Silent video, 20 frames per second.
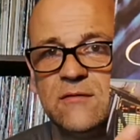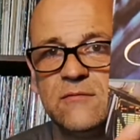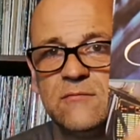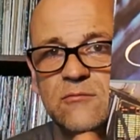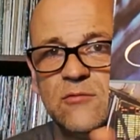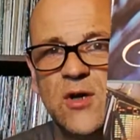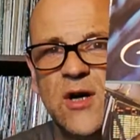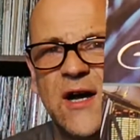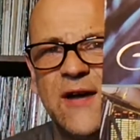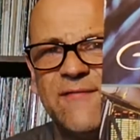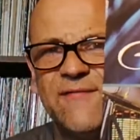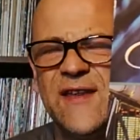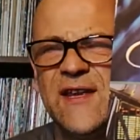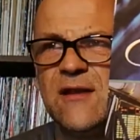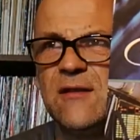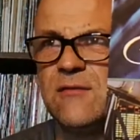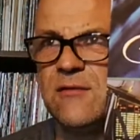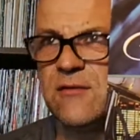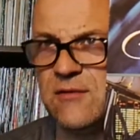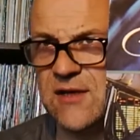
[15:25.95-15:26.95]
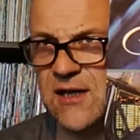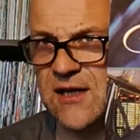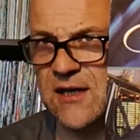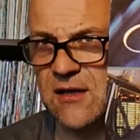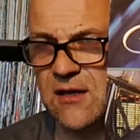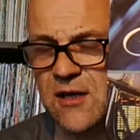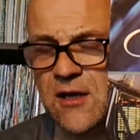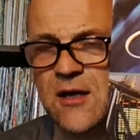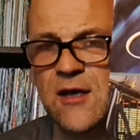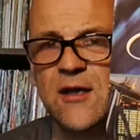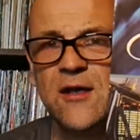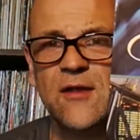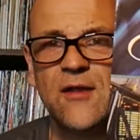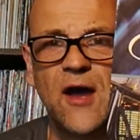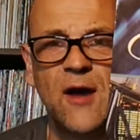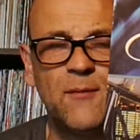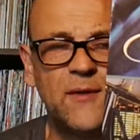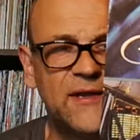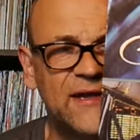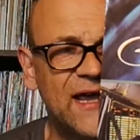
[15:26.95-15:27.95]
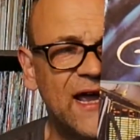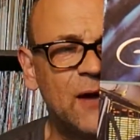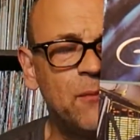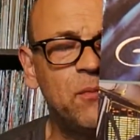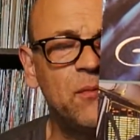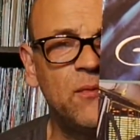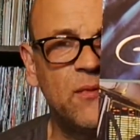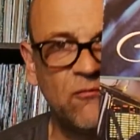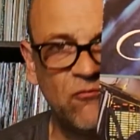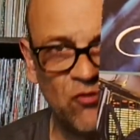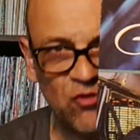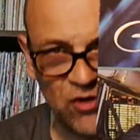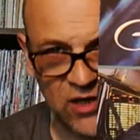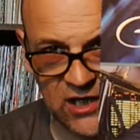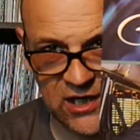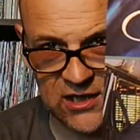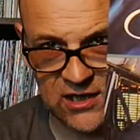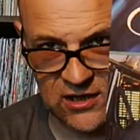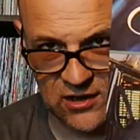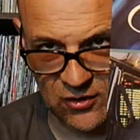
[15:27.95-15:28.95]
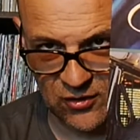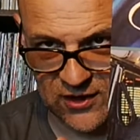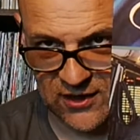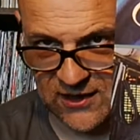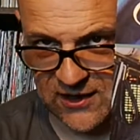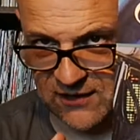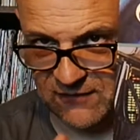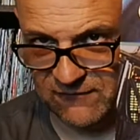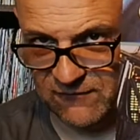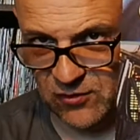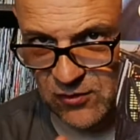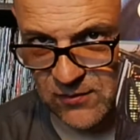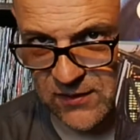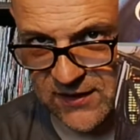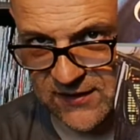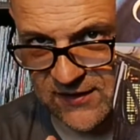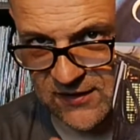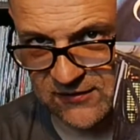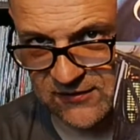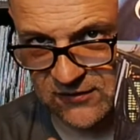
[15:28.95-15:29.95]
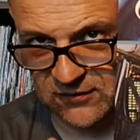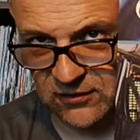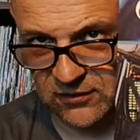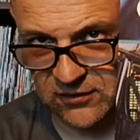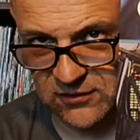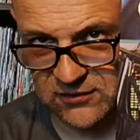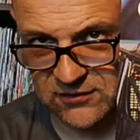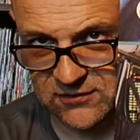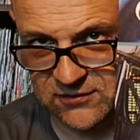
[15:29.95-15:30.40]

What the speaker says: Well, I think the album I'm really looking out for by this lot,